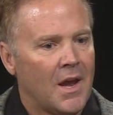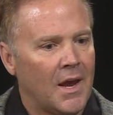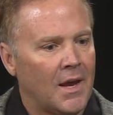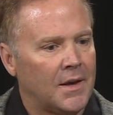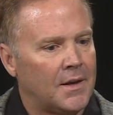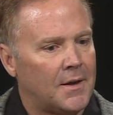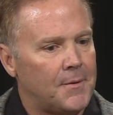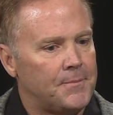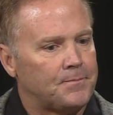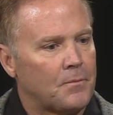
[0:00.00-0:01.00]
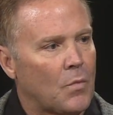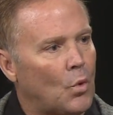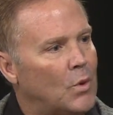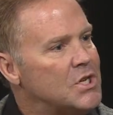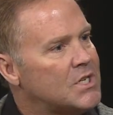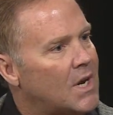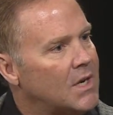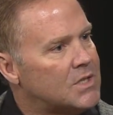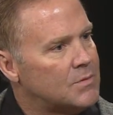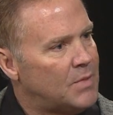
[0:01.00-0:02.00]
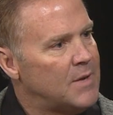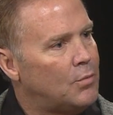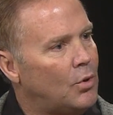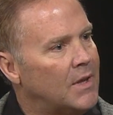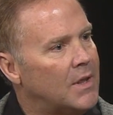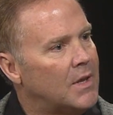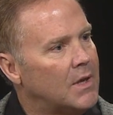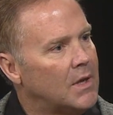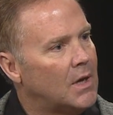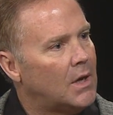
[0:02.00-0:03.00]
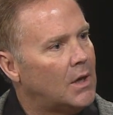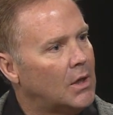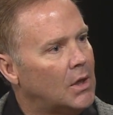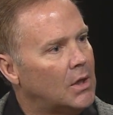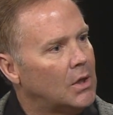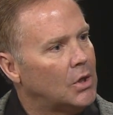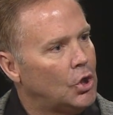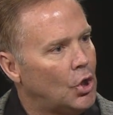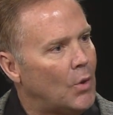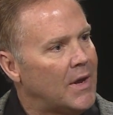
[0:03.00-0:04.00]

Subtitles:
And we just got to get some people in the, you know,